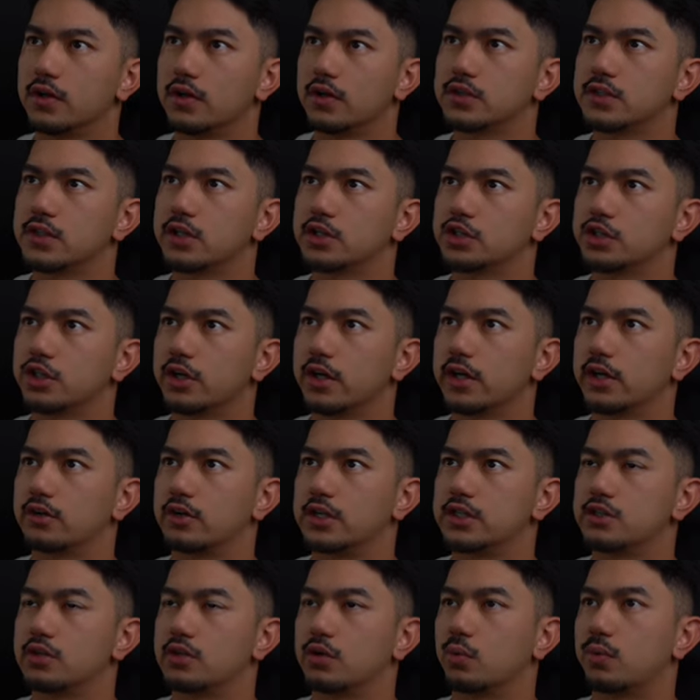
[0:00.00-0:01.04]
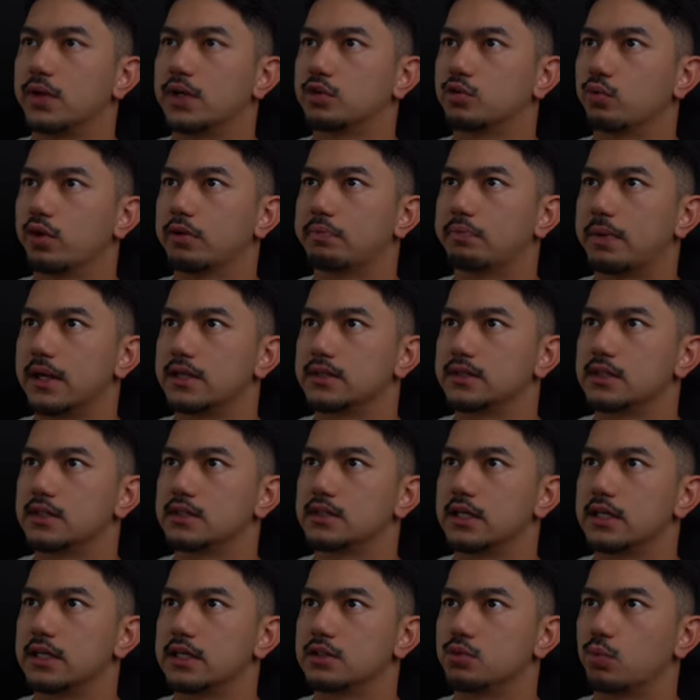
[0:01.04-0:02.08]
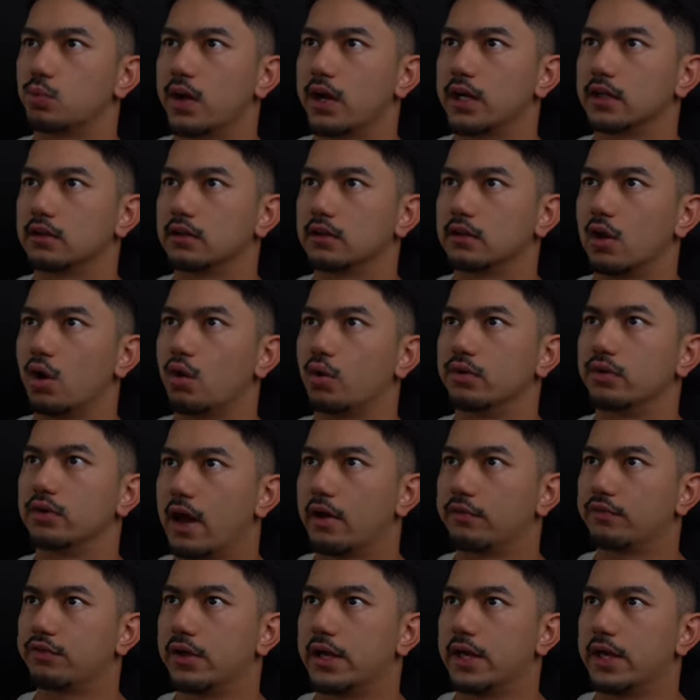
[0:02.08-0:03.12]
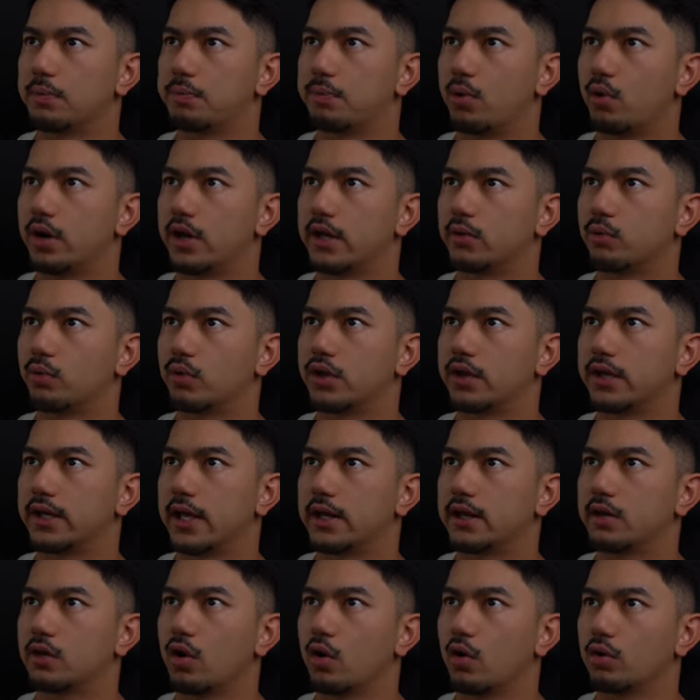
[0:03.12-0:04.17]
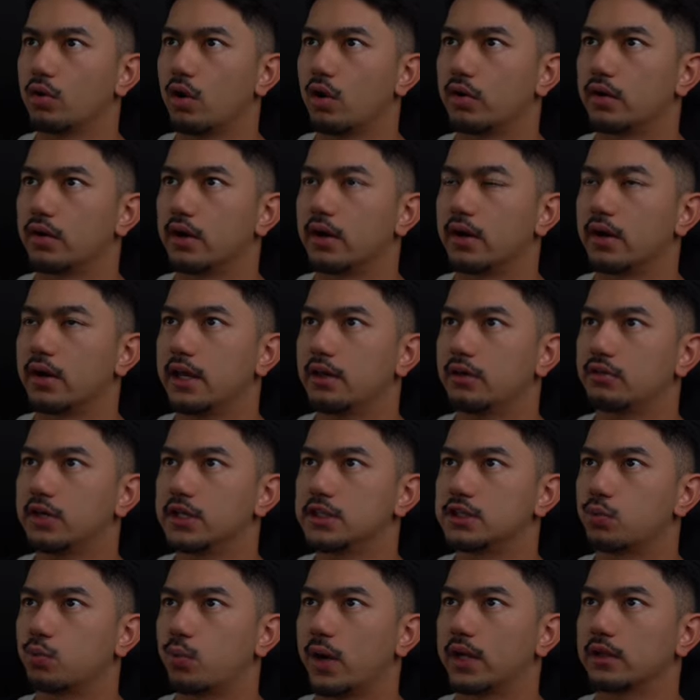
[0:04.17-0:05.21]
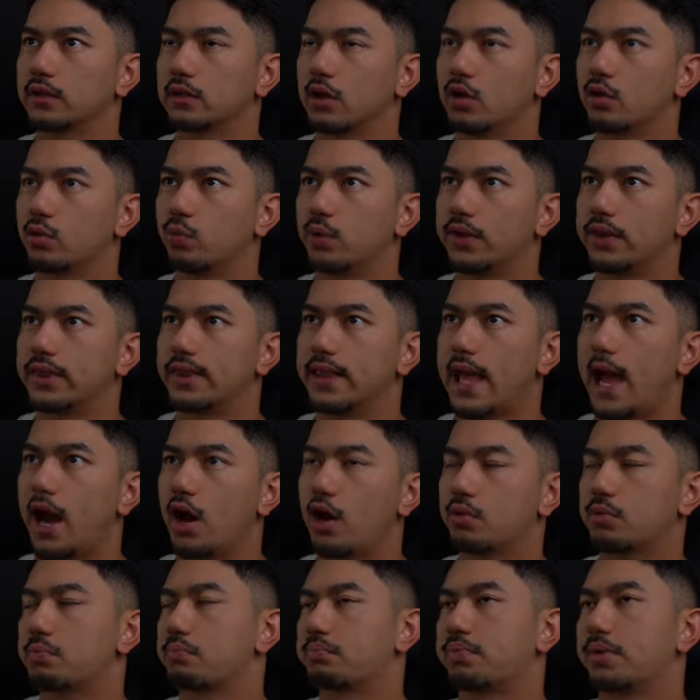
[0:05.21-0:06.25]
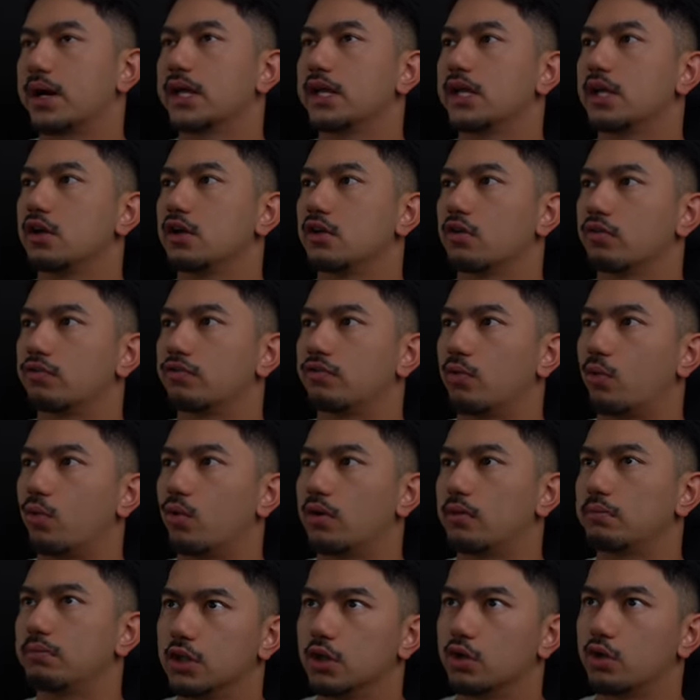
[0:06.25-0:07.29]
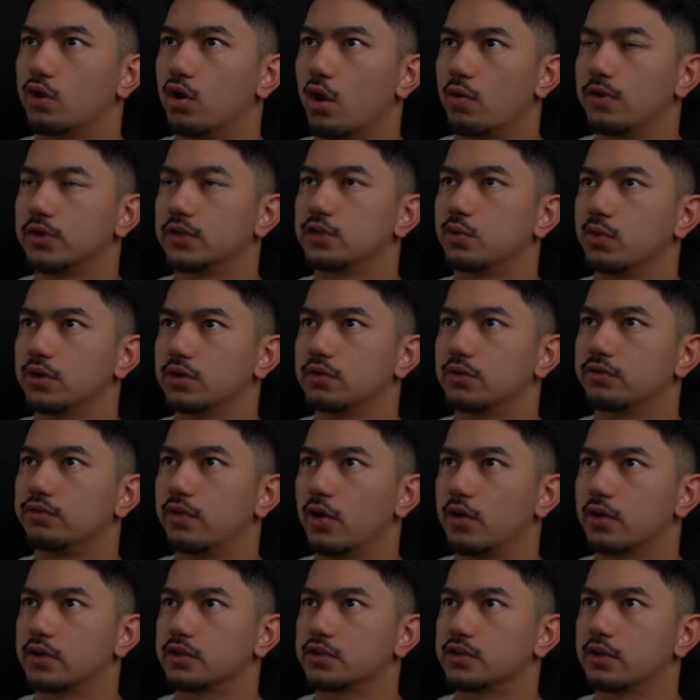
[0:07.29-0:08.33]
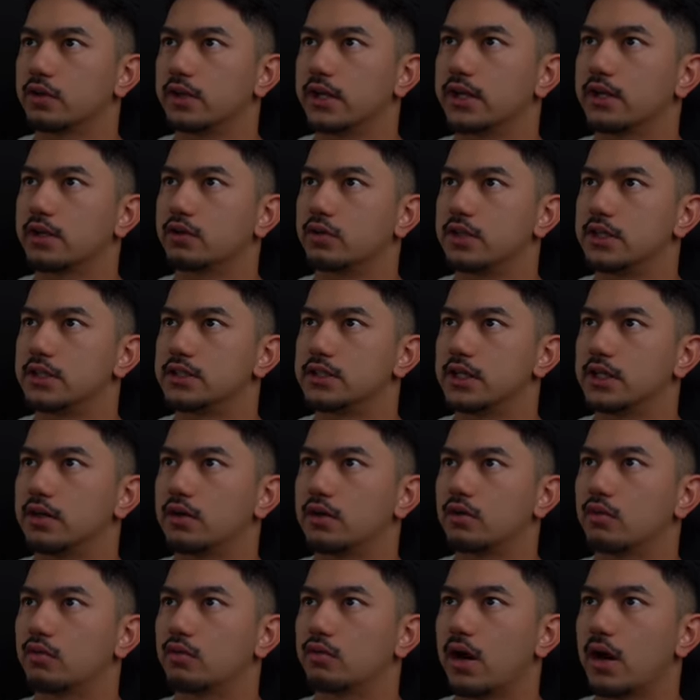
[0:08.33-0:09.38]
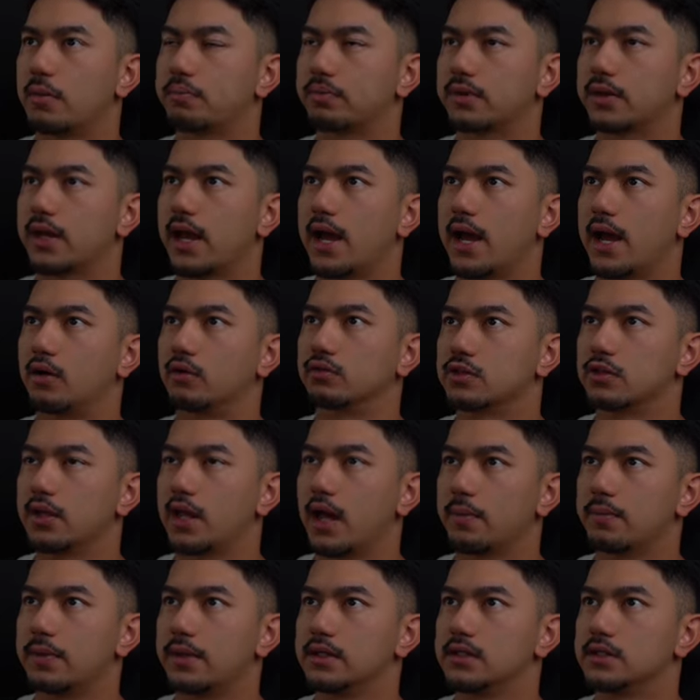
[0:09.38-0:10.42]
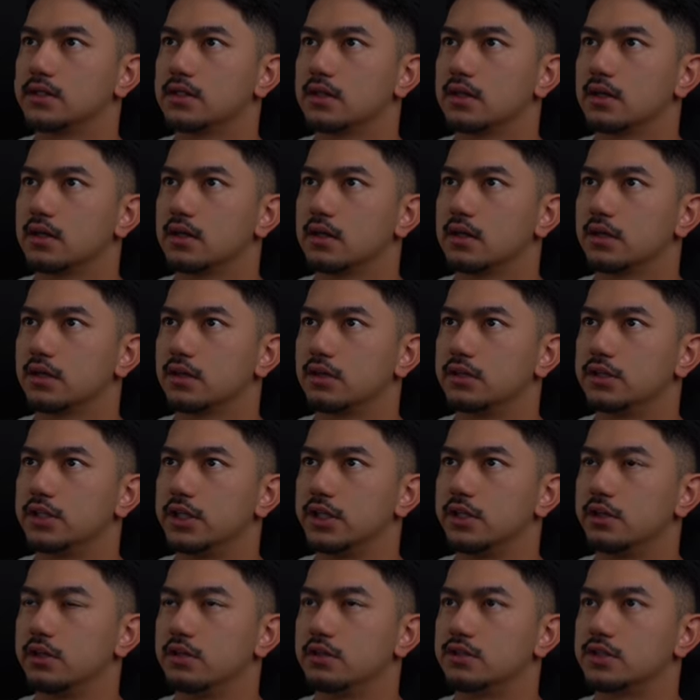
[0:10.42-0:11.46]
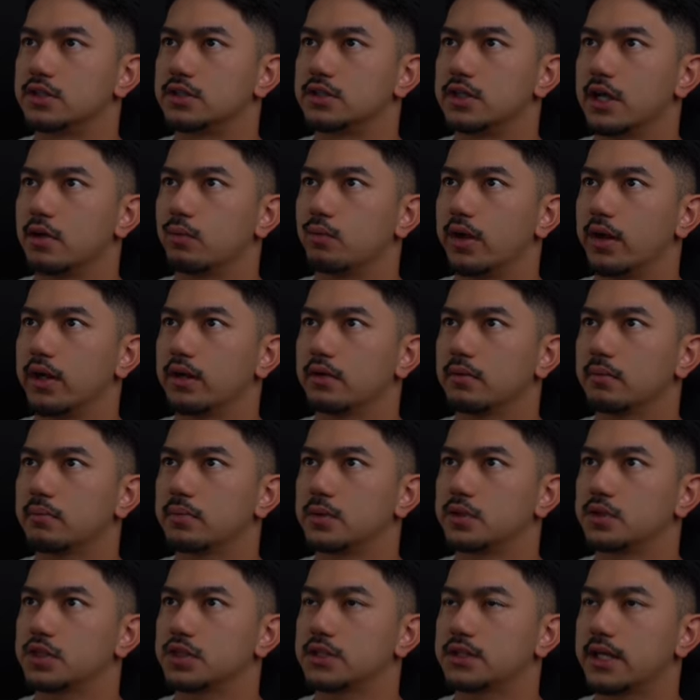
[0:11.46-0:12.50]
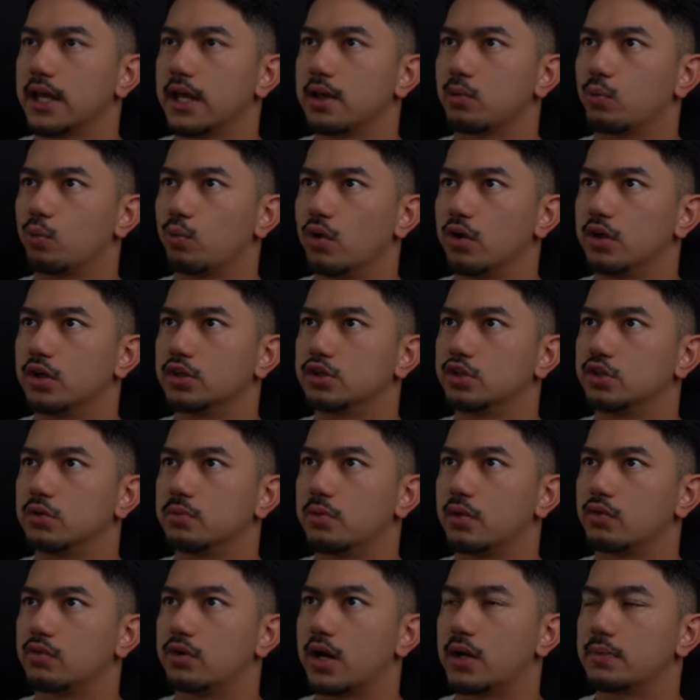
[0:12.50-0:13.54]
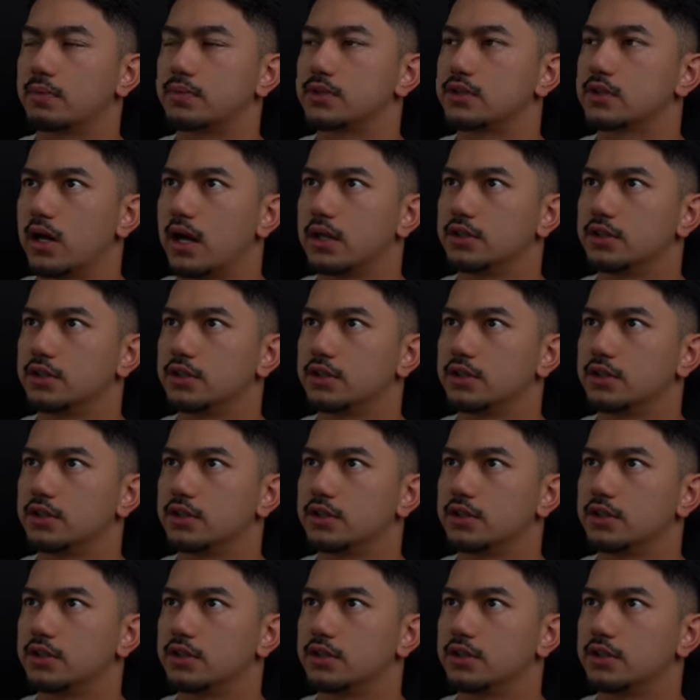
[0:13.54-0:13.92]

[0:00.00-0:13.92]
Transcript: First thing you should increase on a week-to-week basis is weight load. Now, if you hit a point where you can no longer increase weight load without breaking your form, you're going to want to focus on increasing rep count. So that means continue to use the same weight, but just get one or two more reps.